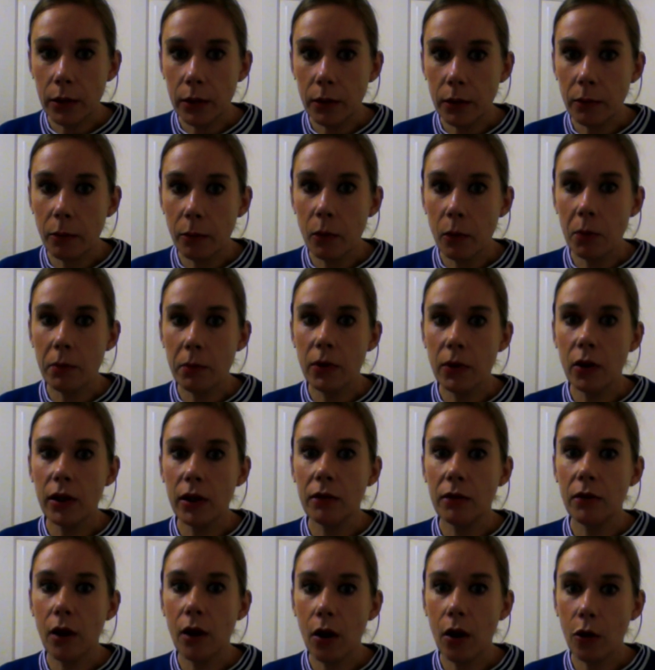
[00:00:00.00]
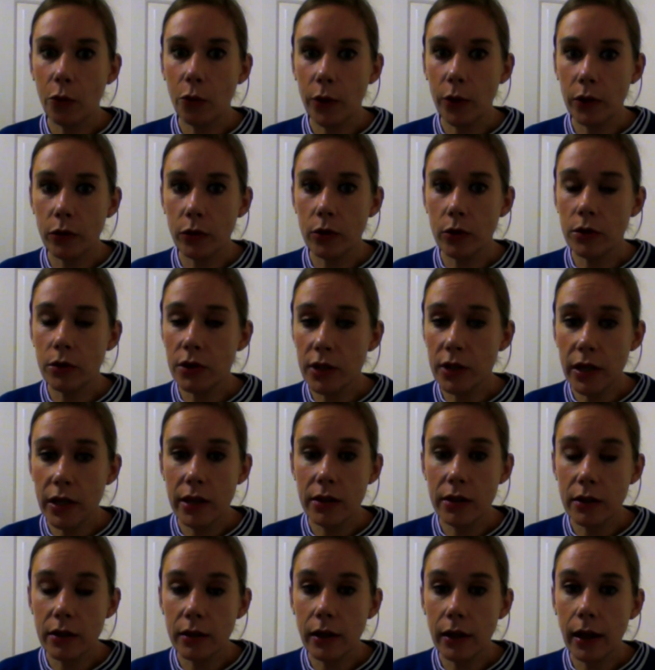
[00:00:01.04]
We're not even halfway through the
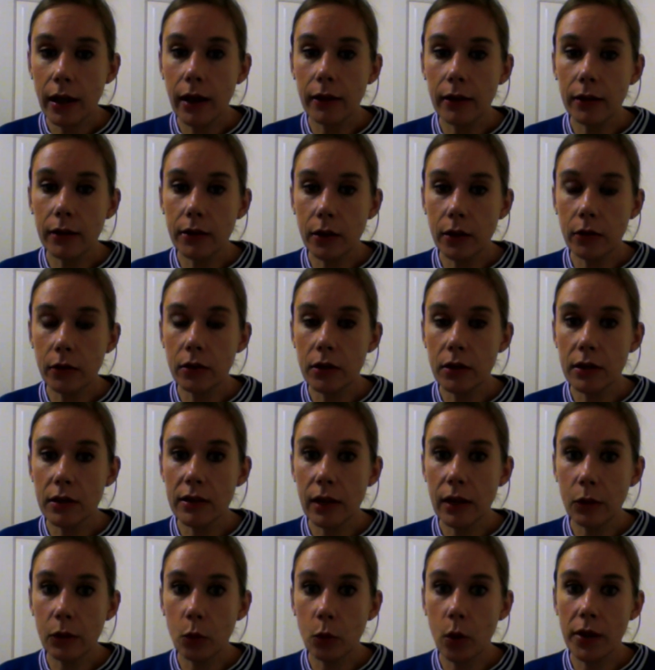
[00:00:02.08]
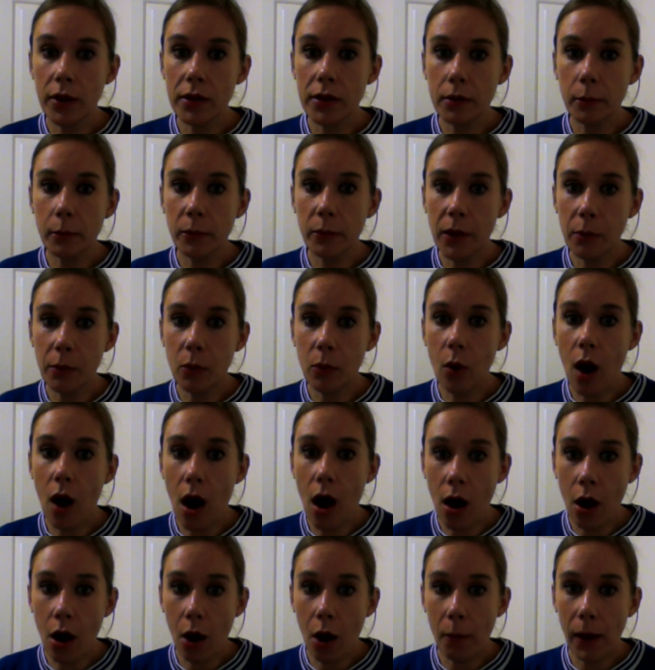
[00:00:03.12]
season yet, and I don't understand why some people
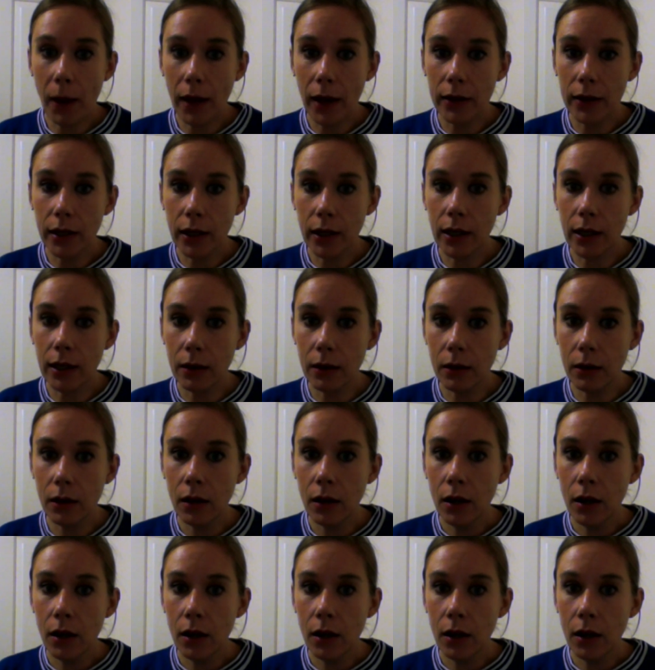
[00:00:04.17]
are panicking.